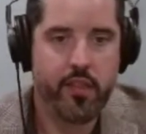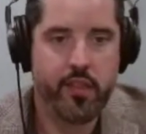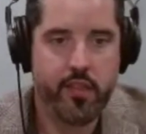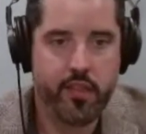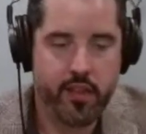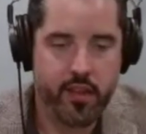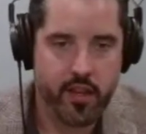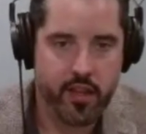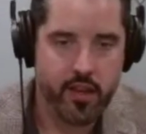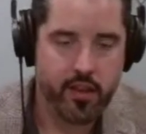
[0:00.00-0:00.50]

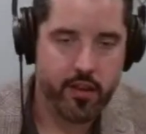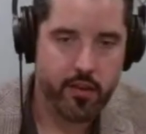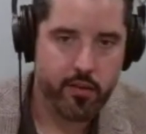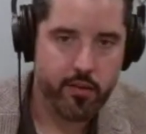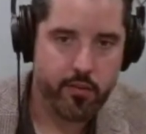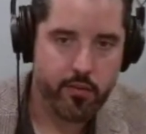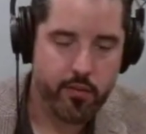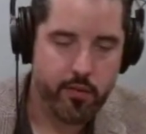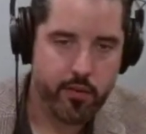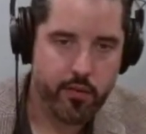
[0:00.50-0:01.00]
the
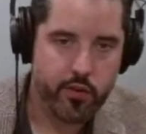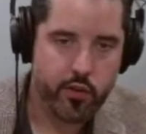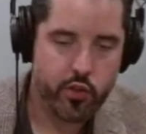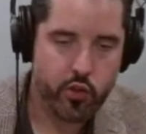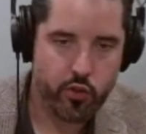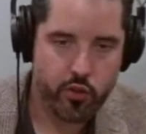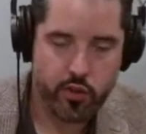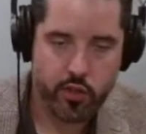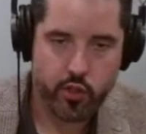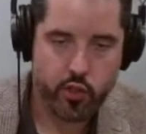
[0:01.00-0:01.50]

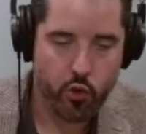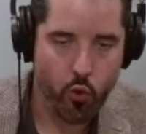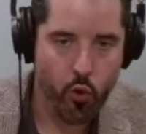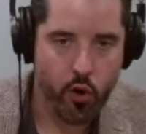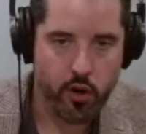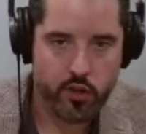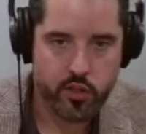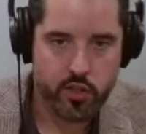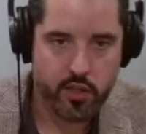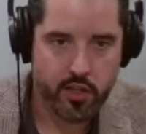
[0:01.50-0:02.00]

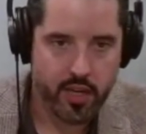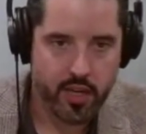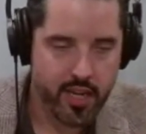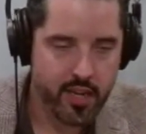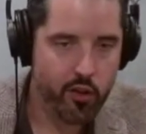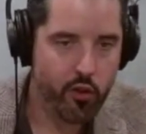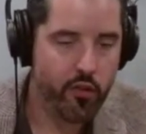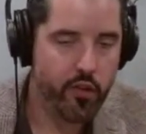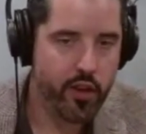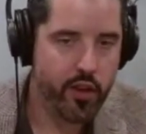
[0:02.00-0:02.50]
Sorns,
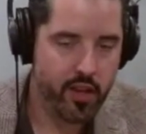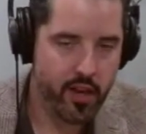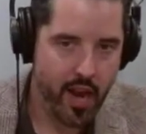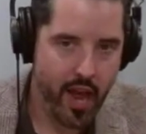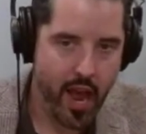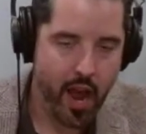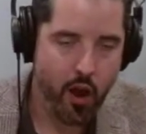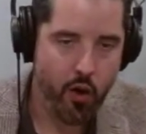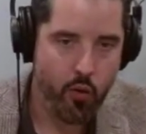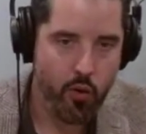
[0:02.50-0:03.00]
killed the
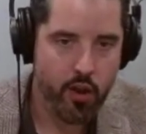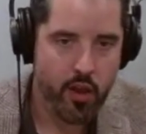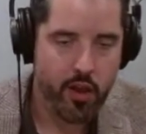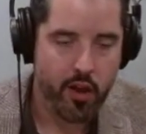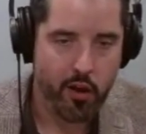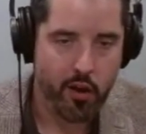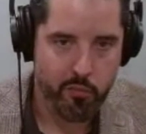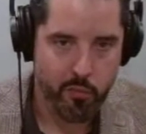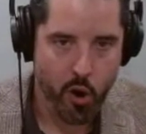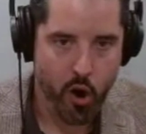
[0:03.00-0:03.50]
Chanau
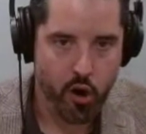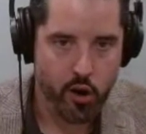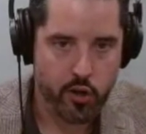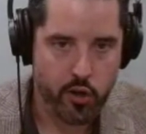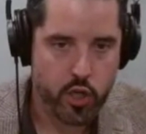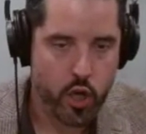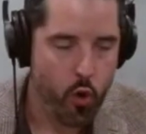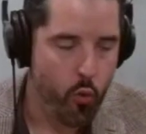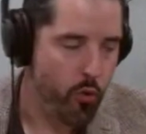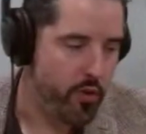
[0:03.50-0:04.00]
of Mars
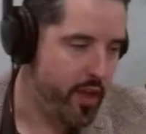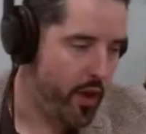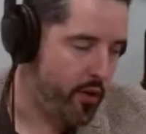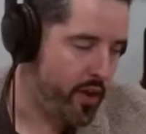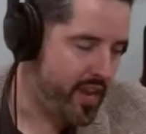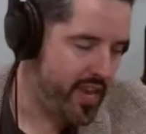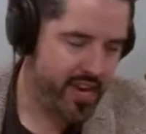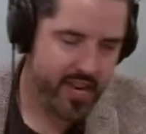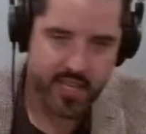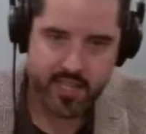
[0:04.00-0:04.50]
without
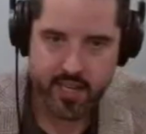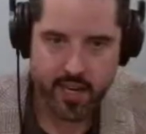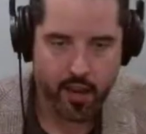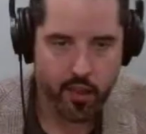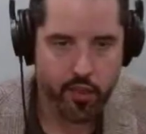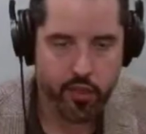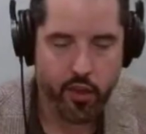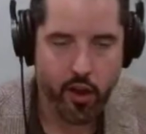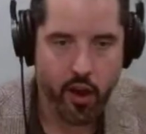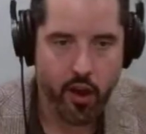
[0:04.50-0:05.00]
any second
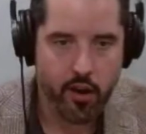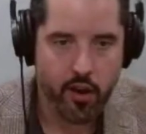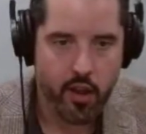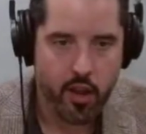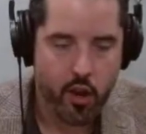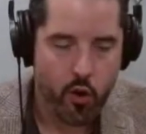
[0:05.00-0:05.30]
thought,